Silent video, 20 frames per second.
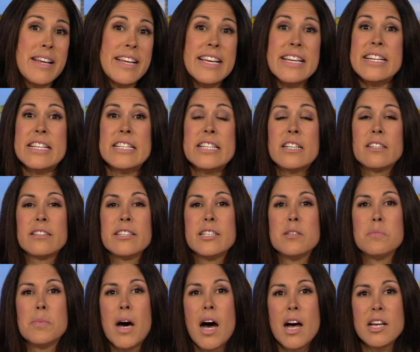making it
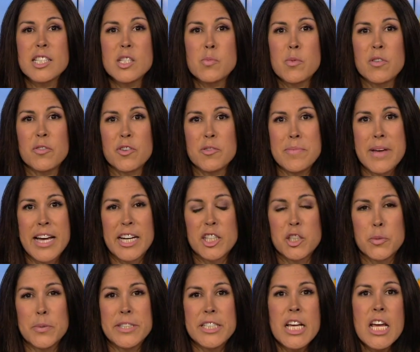nearly impossible for
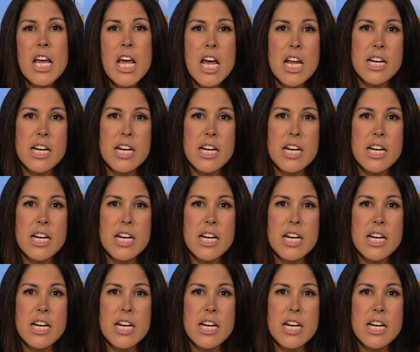management